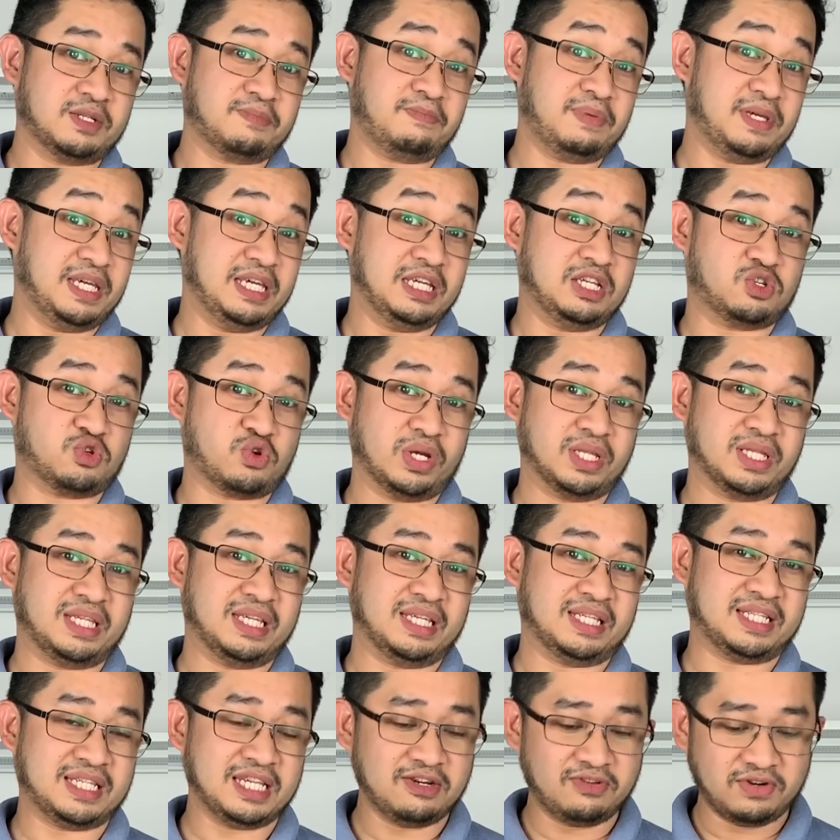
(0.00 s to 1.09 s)
P20
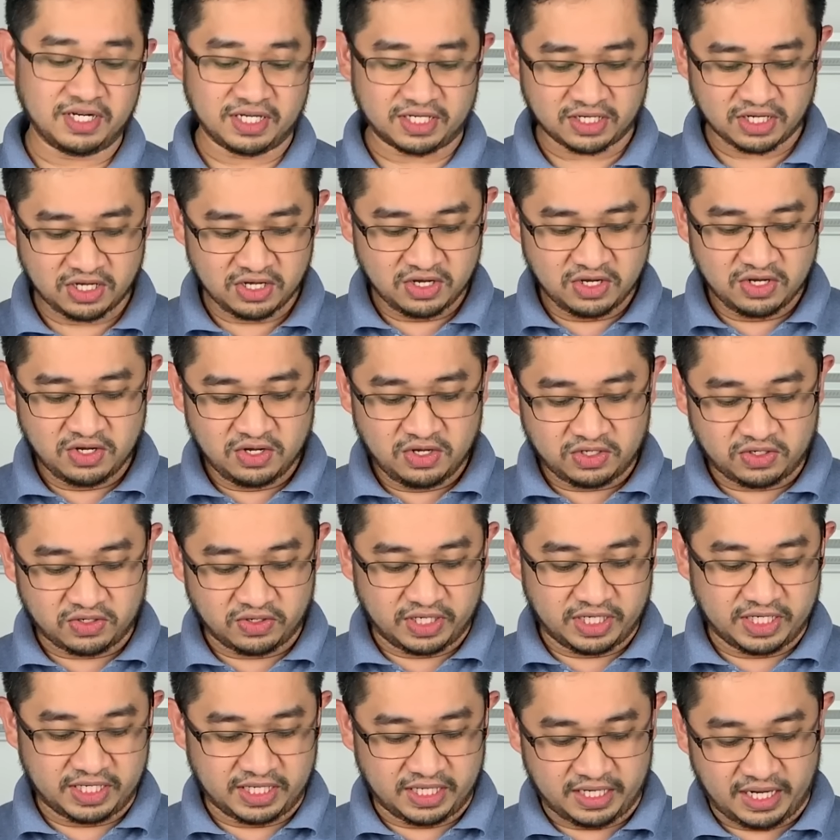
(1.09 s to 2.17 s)
series. So
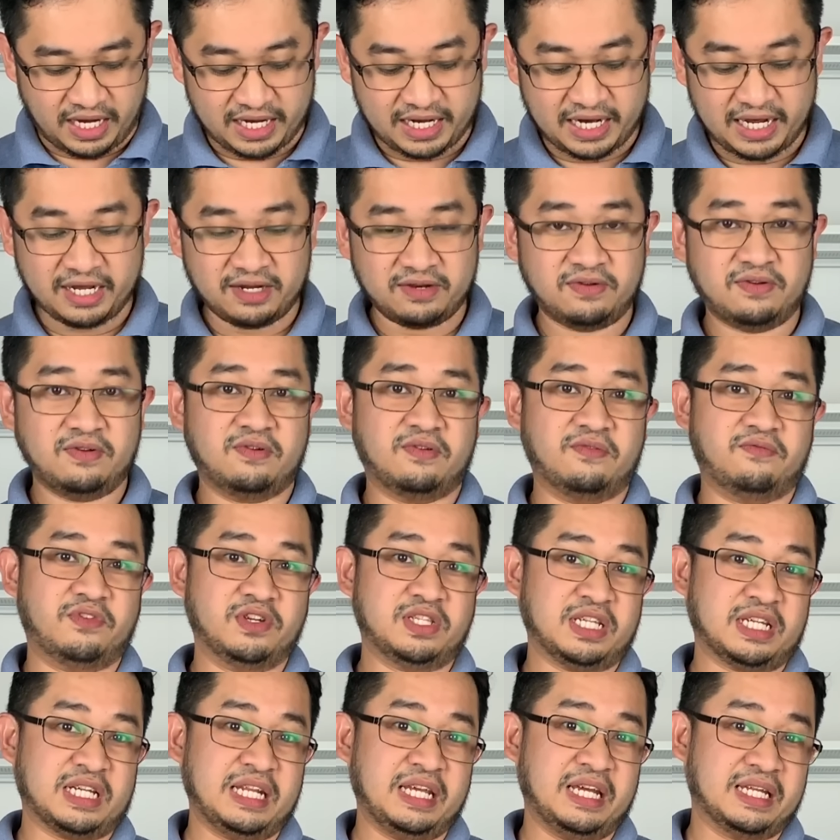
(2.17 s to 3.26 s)
it's aligned
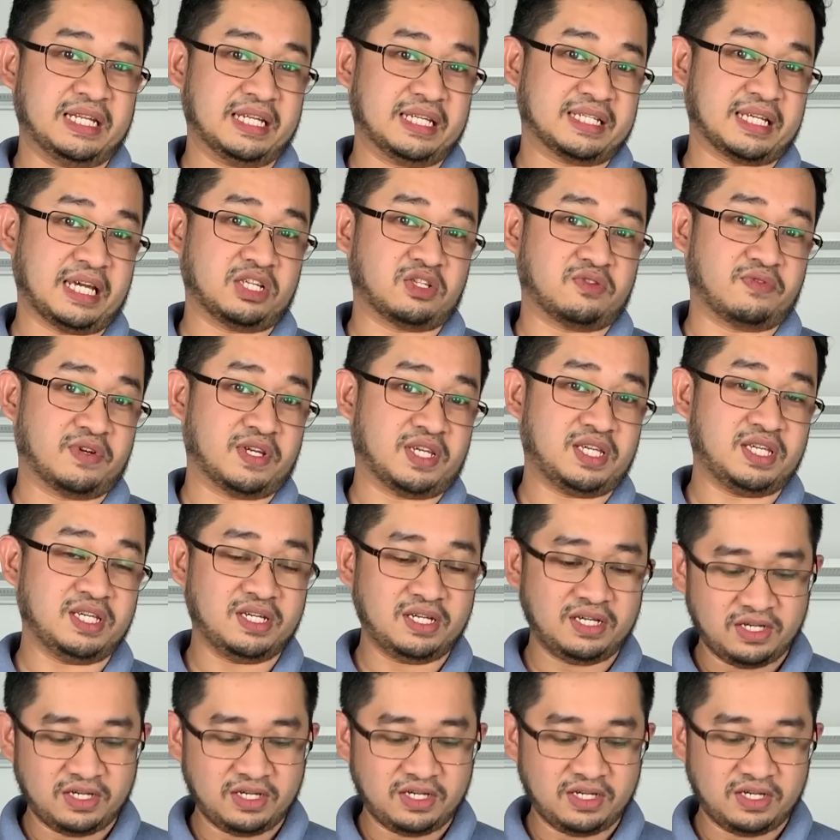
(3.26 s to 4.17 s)
vertically at the sides over here.